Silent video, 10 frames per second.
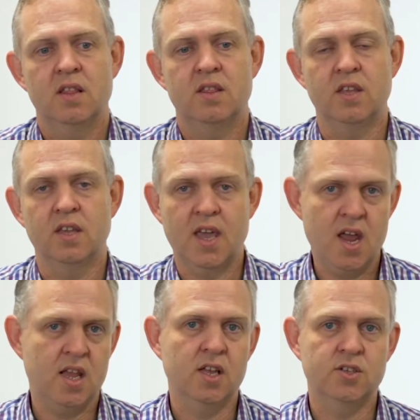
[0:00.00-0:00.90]
the
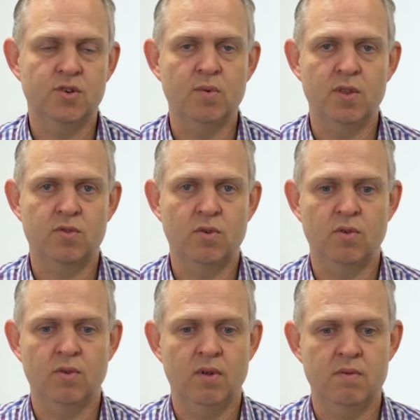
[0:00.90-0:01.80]
accounting industry went
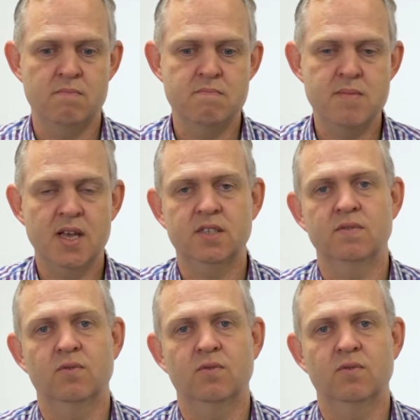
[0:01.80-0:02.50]
through a massive